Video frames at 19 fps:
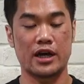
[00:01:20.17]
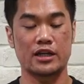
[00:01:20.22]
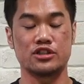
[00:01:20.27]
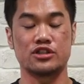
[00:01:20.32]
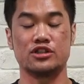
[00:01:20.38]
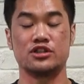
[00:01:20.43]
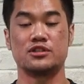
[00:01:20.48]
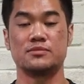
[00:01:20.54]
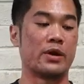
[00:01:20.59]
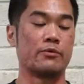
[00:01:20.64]
arch
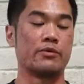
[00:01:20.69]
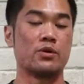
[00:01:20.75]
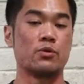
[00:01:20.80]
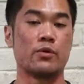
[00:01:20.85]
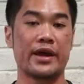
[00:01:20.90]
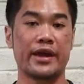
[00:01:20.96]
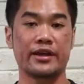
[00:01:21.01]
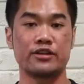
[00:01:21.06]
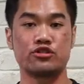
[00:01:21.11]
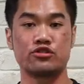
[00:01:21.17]
is when we
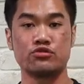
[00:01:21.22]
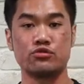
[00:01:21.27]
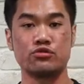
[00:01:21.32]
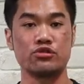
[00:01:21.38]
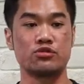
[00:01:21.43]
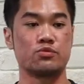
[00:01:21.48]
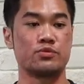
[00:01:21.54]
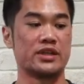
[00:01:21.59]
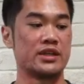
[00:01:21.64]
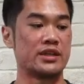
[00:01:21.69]
wear
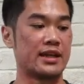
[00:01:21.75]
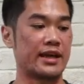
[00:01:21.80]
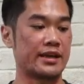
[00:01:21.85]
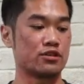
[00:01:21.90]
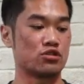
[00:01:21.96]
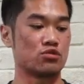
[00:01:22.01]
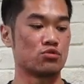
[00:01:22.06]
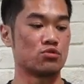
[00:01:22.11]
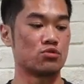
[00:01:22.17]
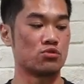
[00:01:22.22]
shoes, we
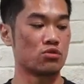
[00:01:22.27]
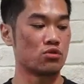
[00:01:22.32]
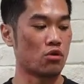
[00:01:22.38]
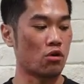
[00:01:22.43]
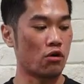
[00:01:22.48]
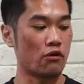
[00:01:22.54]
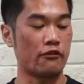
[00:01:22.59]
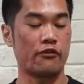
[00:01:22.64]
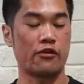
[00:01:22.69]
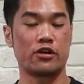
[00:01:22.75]
like to
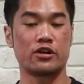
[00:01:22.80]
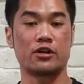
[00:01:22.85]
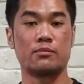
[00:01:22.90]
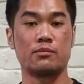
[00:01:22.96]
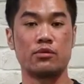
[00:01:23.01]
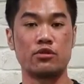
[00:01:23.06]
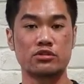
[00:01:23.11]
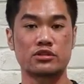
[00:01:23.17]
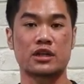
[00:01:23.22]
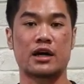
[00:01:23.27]
go for the
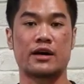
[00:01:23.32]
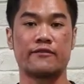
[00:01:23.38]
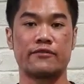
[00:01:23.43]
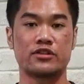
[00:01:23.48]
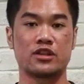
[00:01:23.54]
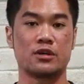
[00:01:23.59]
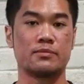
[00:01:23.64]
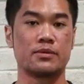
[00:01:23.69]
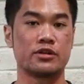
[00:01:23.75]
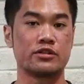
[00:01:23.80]
most
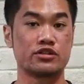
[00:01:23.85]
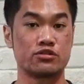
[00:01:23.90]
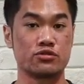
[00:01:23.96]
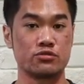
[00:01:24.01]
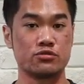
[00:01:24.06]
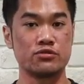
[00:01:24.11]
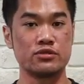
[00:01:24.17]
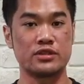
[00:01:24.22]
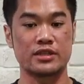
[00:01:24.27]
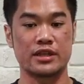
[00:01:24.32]
comfortable
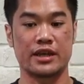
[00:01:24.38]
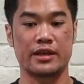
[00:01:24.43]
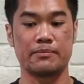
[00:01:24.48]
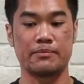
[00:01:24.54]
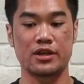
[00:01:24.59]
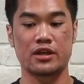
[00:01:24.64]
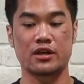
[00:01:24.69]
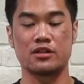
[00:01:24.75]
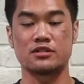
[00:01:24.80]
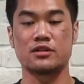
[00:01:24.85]
shoes, and
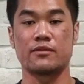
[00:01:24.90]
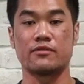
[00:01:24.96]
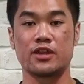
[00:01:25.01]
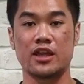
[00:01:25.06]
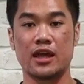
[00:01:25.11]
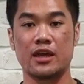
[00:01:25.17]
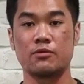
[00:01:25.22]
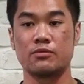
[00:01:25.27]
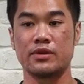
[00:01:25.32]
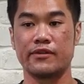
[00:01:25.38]
because of
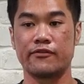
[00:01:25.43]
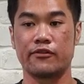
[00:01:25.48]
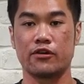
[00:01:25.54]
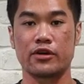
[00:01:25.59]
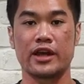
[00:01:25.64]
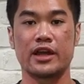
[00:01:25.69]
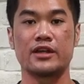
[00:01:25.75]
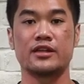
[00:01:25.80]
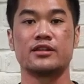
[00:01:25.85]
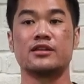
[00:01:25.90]
that, we
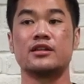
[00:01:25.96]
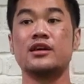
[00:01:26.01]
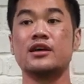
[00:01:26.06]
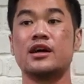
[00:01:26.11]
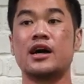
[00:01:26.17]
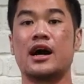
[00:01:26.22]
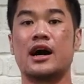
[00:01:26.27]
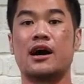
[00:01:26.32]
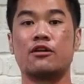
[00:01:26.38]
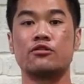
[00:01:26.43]
forget
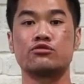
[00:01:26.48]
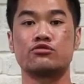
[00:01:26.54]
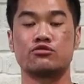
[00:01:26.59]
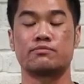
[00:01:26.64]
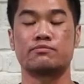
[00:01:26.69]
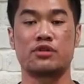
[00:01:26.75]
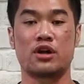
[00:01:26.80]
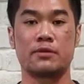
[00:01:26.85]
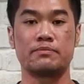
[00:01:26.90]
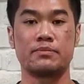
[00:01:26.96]
how to
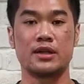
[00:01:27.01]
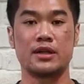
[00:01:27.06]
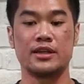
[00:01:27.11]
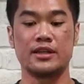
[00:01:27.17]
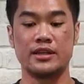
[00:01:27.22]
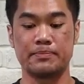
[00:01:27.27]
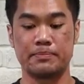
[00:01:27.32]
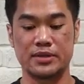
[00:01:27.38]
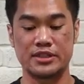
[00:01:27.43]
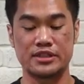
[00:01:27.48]

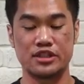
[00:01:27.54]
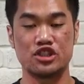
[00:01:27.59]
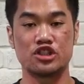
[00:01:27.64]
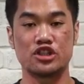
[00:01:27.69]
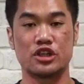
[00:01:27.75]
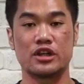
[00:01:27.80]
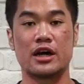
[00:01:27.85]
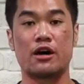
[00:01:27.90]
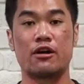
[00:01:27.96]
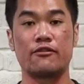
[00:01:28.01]
properly
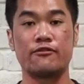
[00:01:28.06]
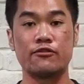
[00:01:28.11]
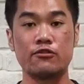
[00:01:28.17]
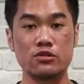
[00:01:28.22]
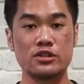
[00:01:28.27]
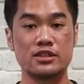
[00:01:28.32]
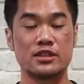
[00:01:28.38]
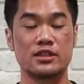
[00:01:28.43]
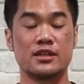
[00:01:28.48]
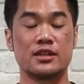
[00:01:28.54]
position our
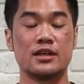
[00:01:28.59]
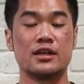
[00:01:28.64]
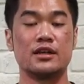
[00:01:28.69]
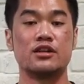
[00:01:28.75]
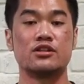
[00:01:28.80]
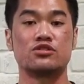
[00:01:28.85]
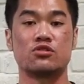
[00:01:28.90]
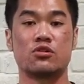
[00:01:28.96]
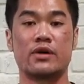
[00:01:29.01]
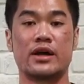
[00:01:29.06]
foot
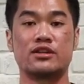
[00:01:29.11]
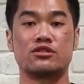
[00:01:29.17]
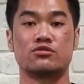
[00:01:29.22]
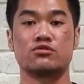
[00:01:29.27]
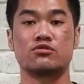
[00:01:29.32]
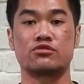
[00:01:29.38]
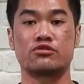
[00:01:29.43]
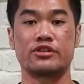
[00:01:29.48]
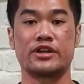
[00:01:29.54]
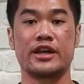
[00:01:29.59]
so as to
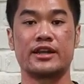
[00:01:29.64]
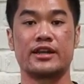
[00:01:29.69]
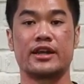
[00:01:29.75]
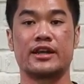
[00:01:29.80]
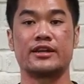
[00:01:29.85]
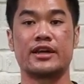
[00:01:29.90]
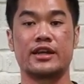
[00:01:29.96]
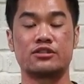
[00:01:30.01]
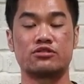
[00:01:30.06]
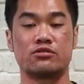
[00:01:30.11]
create
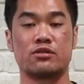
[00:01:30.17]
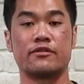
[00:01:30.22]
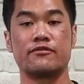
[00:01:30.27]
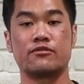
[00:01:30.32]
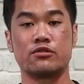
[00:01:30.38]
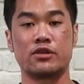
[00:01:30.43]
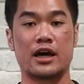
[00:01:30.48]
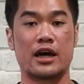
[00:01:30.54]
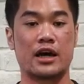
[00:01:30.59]
that natural foot